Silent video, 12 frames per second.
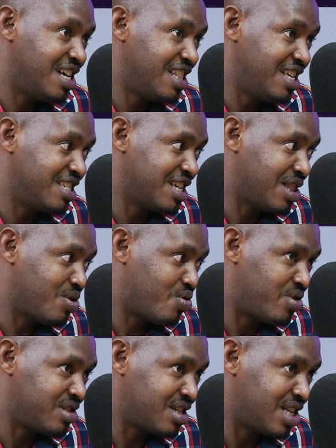these are the
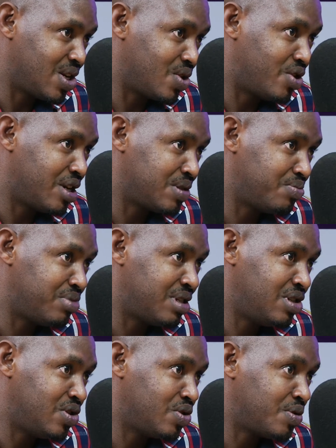ones that the law has
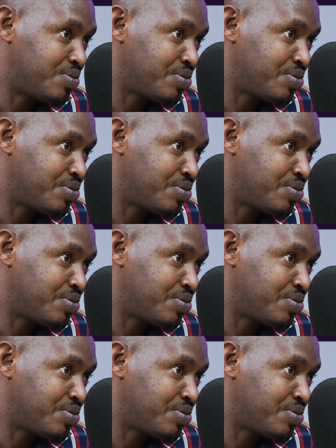been,